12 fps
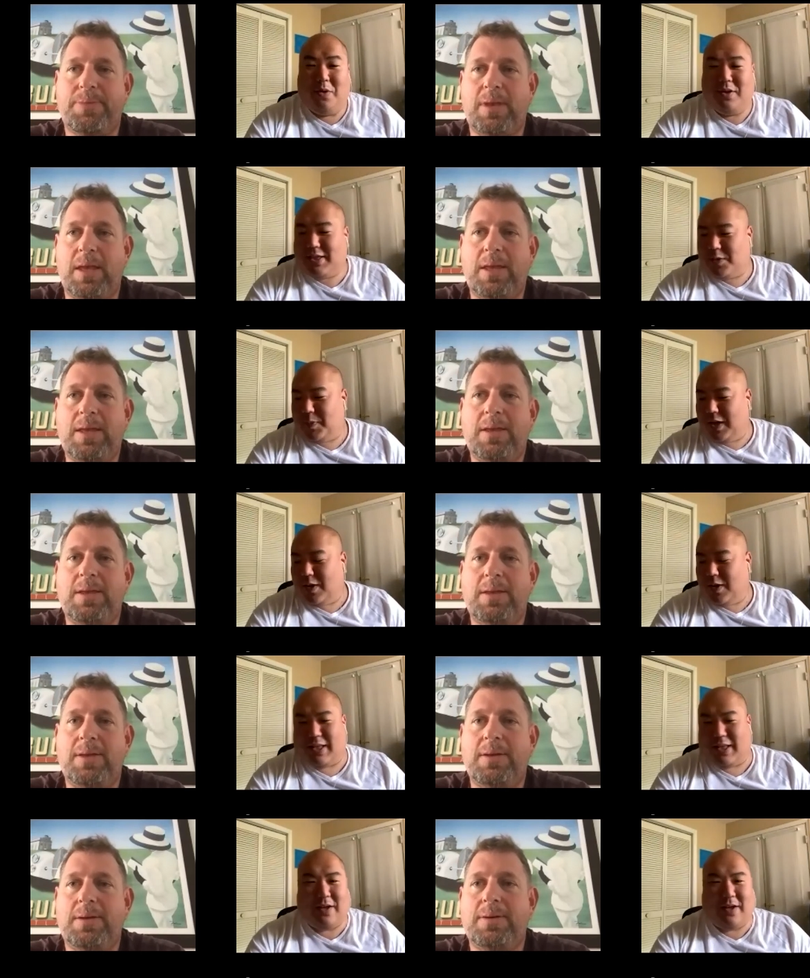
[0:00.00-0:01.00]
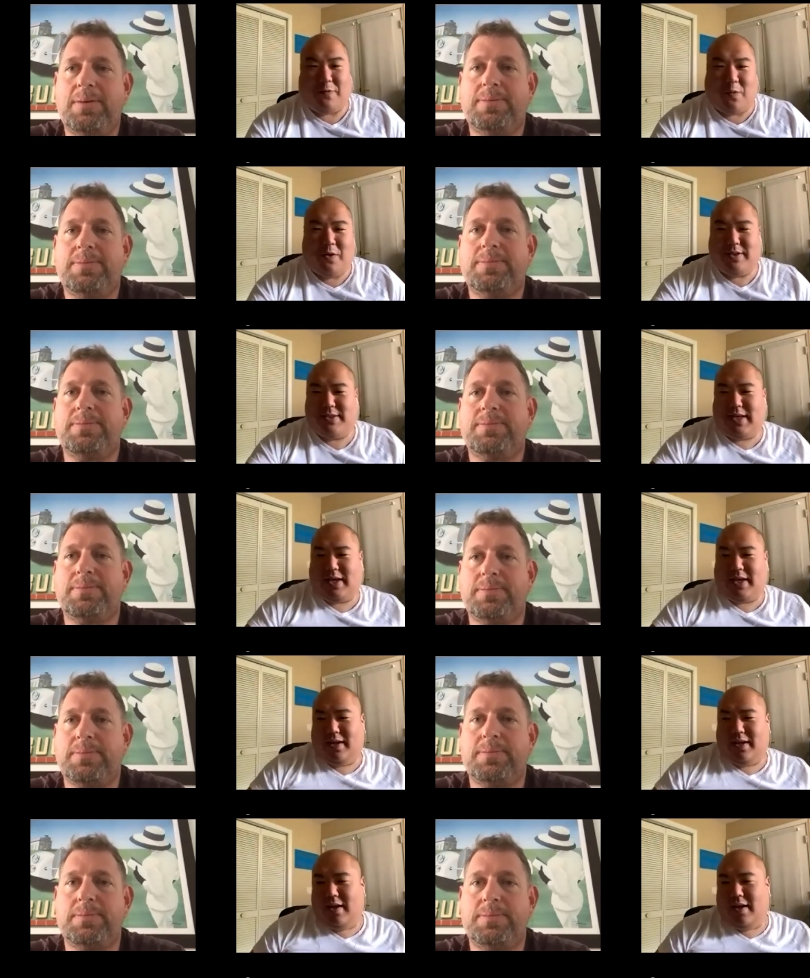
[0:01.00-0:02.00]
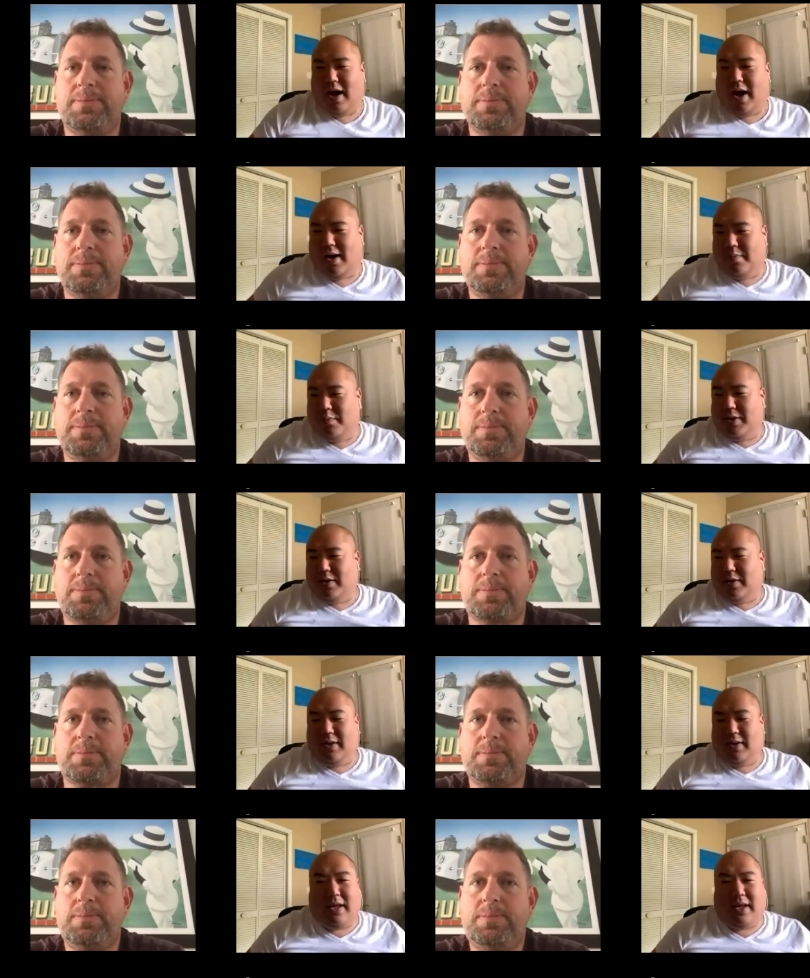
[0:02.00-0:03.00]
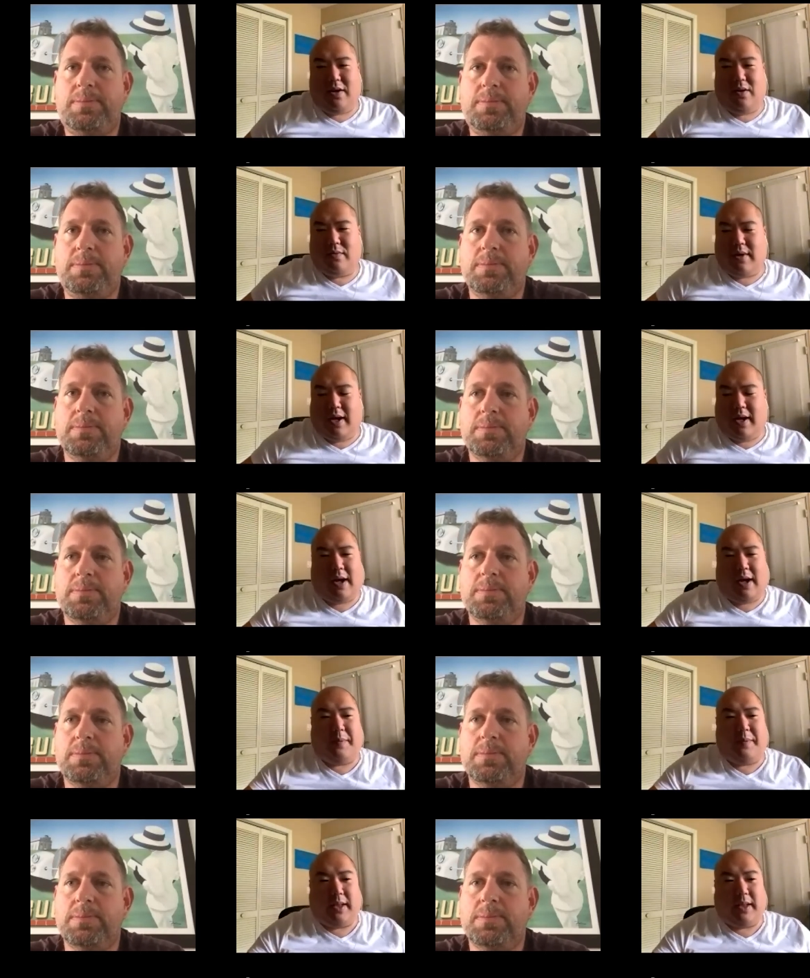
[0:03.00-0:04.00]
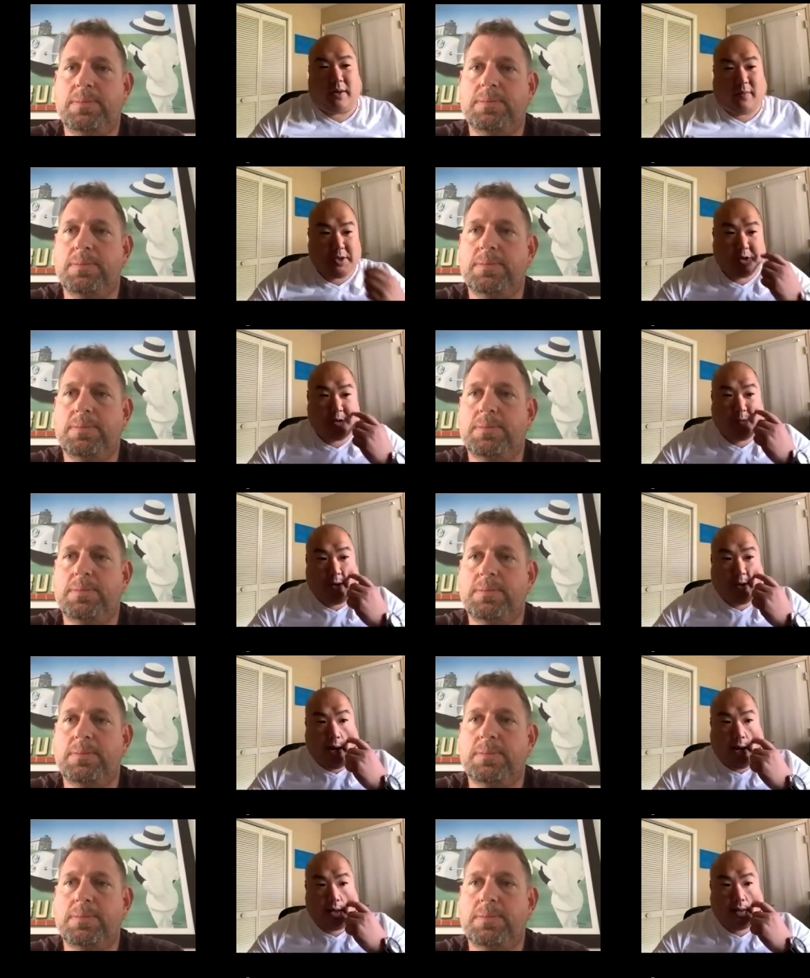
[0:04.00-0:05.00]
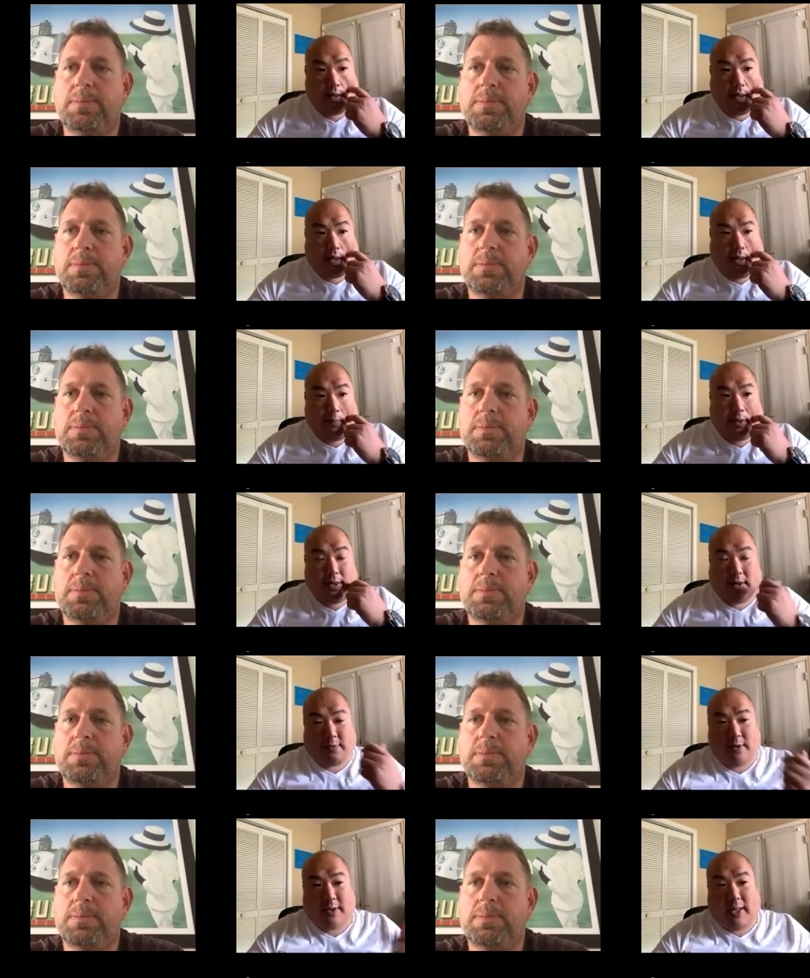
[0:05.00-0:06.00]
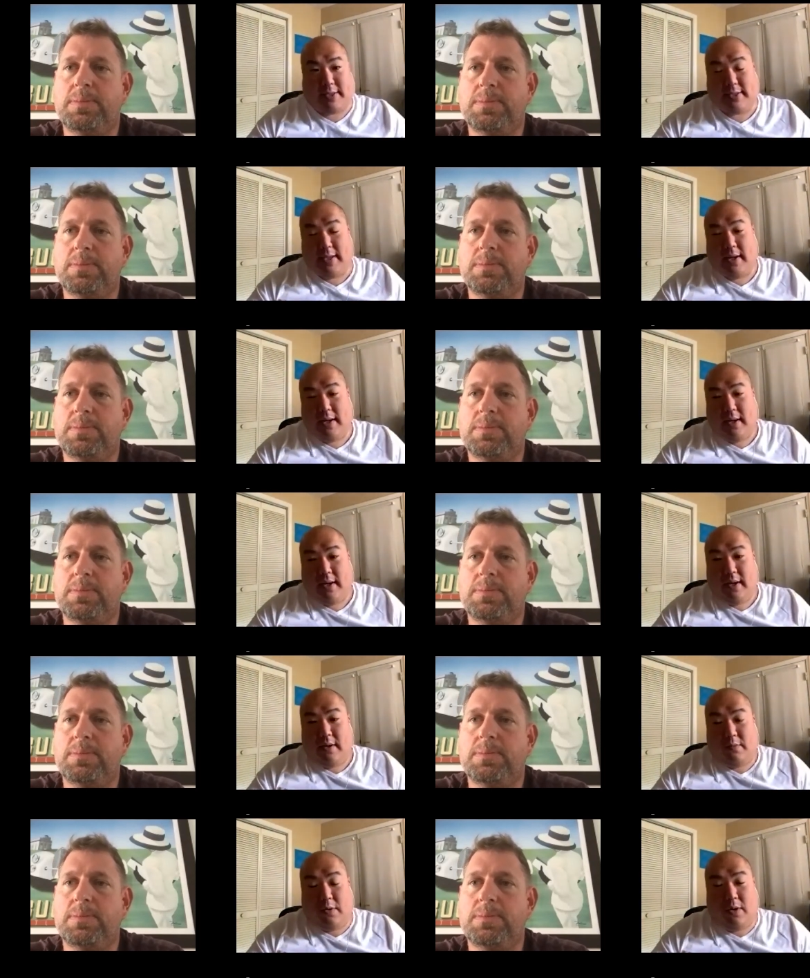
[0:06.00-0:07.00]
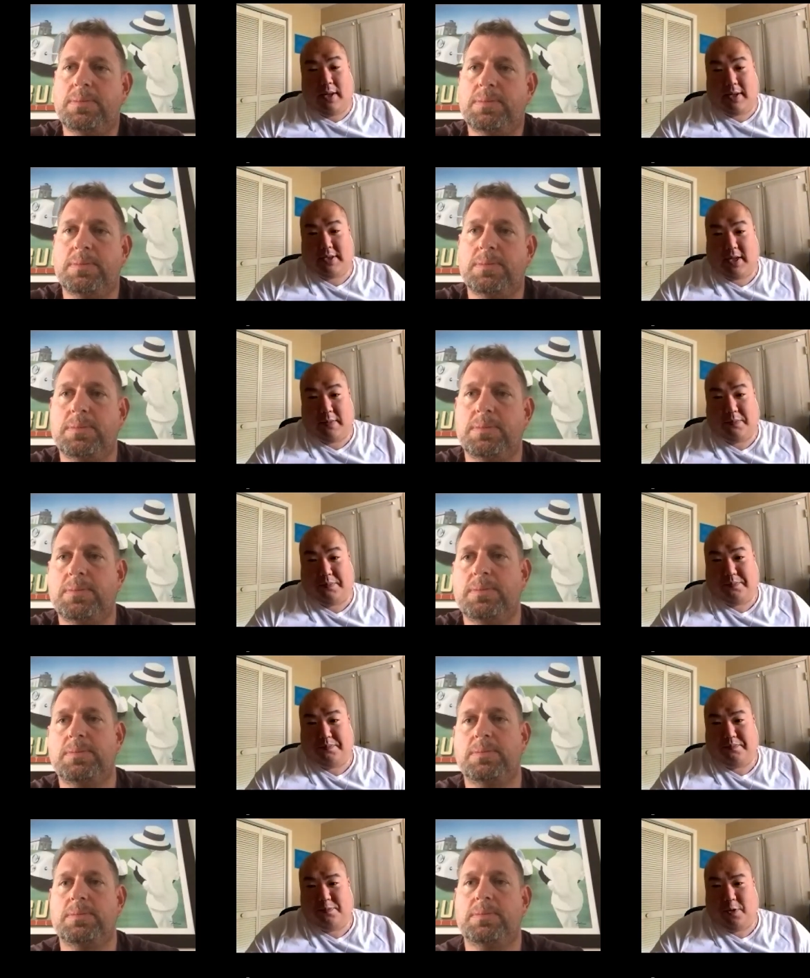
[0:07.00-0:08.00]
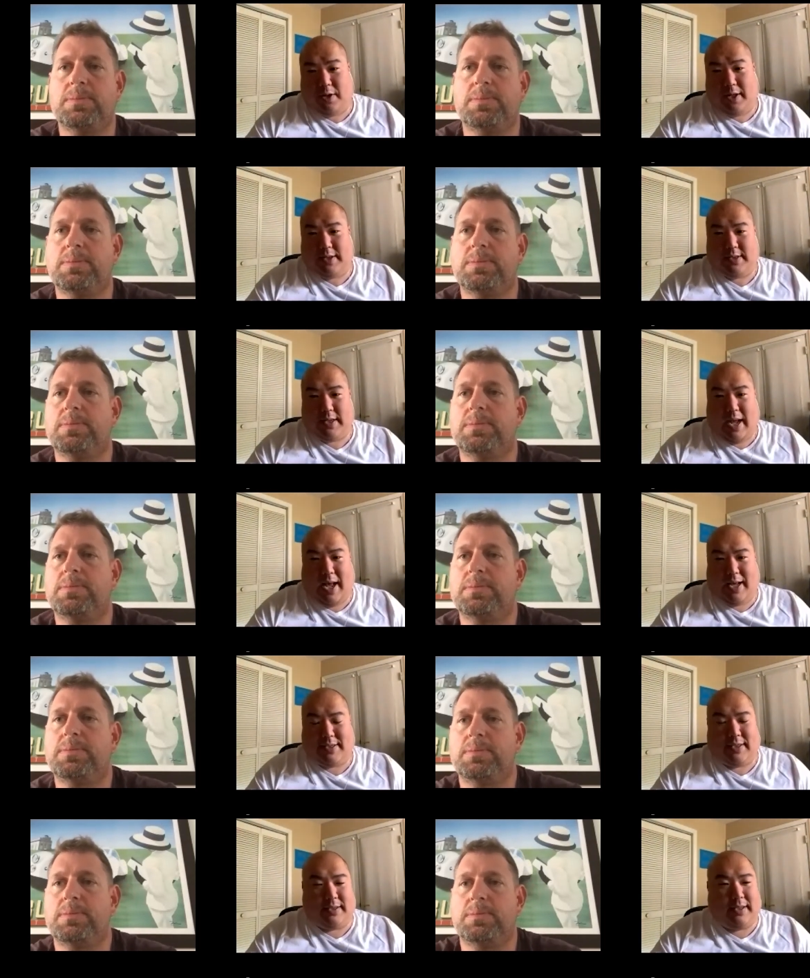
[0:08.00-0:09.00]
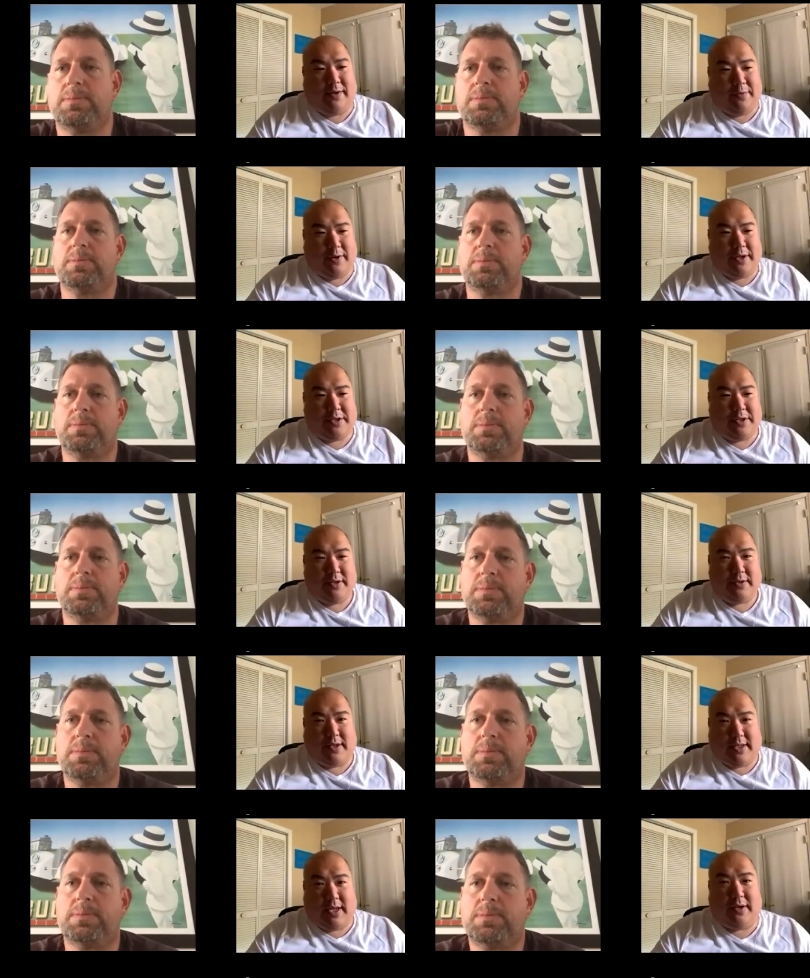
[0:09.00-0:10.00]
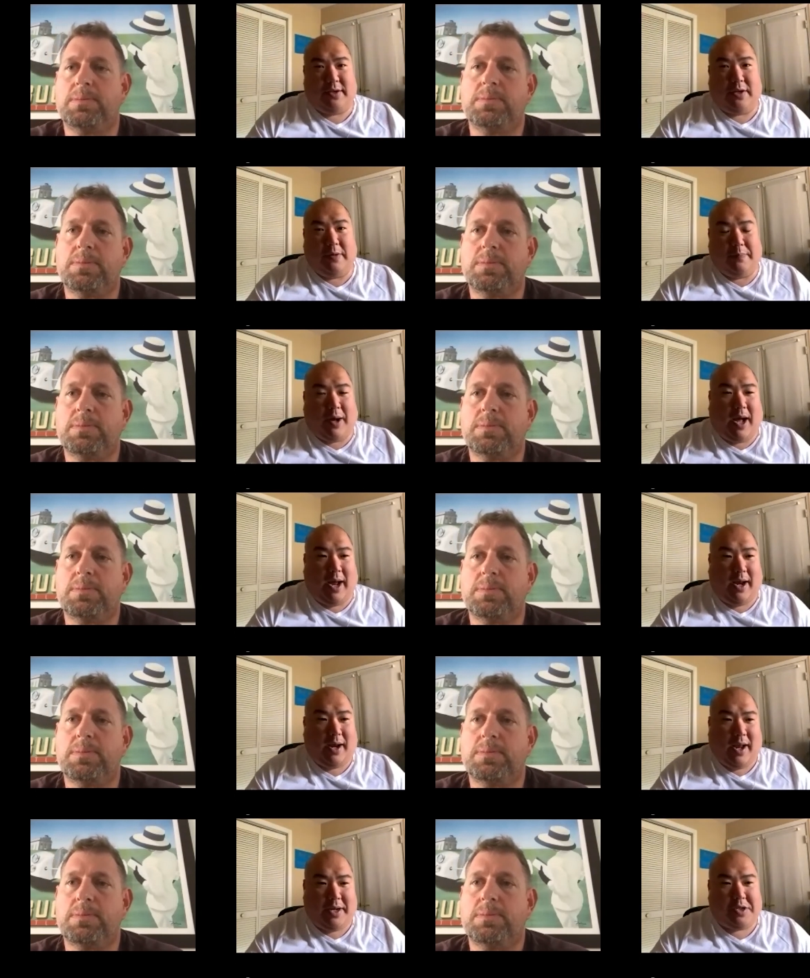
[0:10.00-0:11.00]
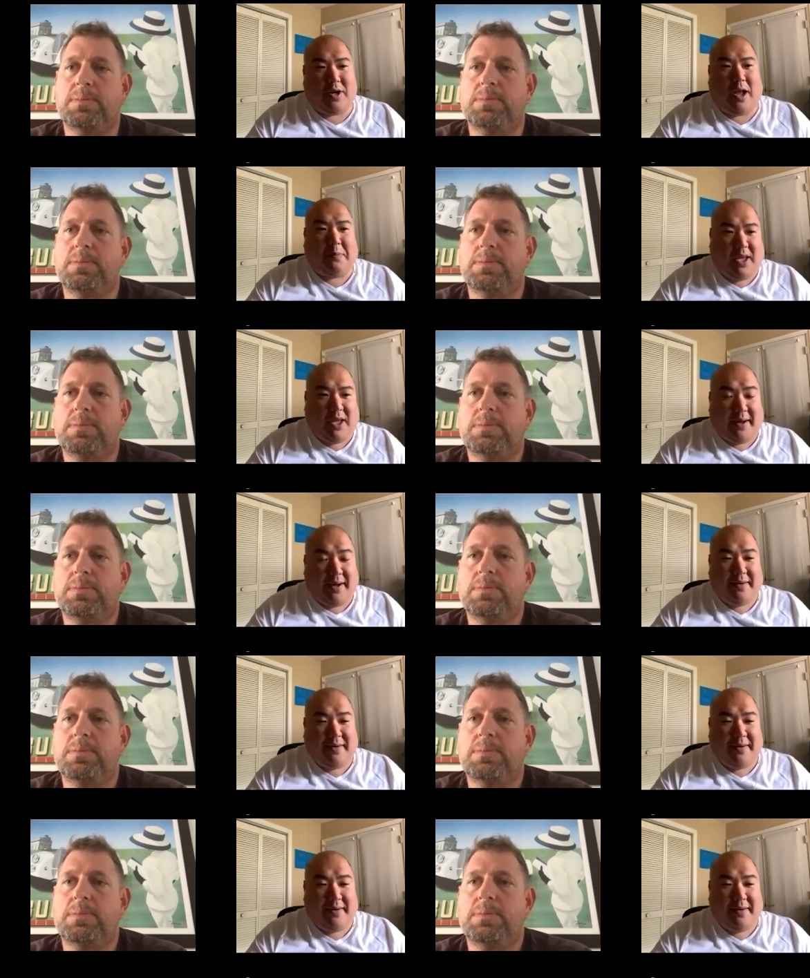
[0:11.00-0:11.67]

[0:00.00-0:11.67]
Speaker 1: let's speak about that for one second. Um, when you look at a company like Roger Dubuis and you look at a company like Rolex, Rolex can Rolex has the leverage to tell you to buy a strap kit